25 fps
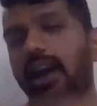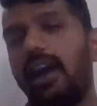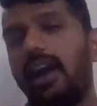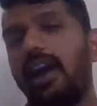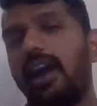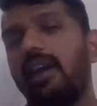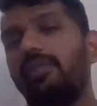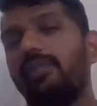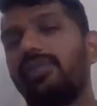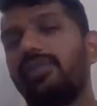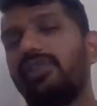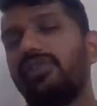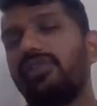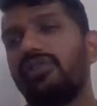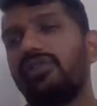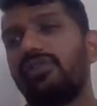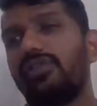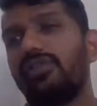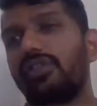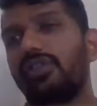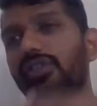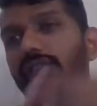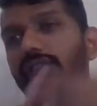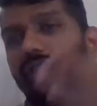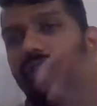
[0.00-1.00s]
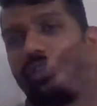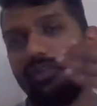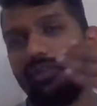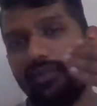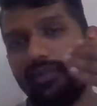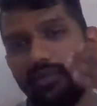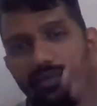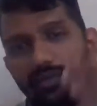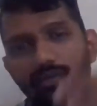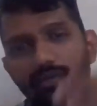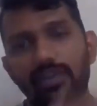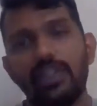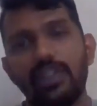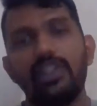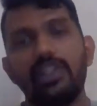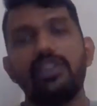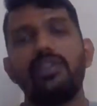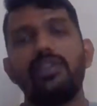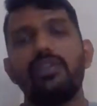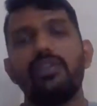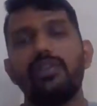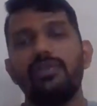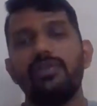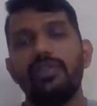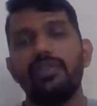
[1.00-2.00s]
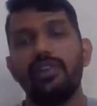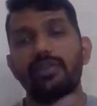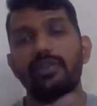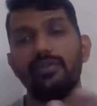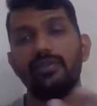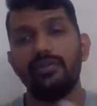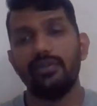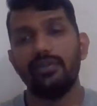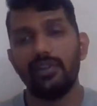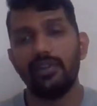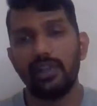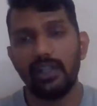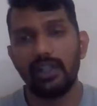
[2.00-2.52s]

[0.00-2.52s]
app install, video view,